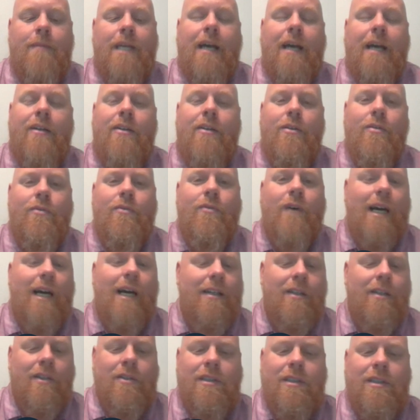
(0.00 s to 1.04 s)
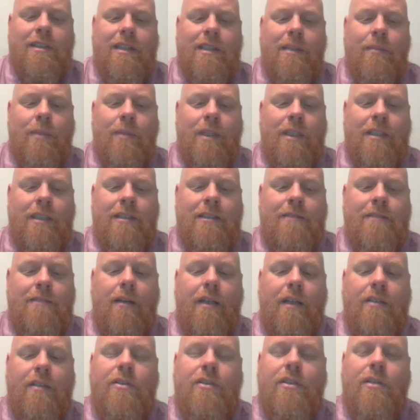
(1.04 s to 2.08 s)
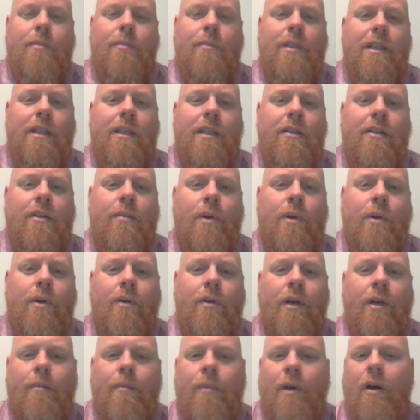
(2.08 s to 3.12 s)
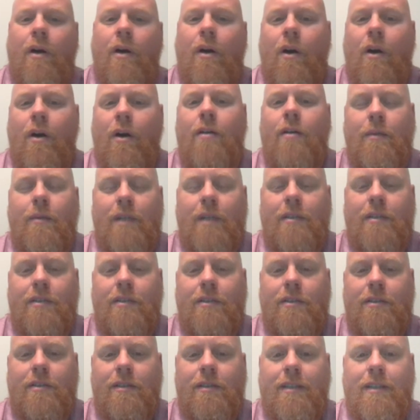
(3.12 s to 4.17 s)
How do you find those assemblies that should be in your program but aren't registered yet?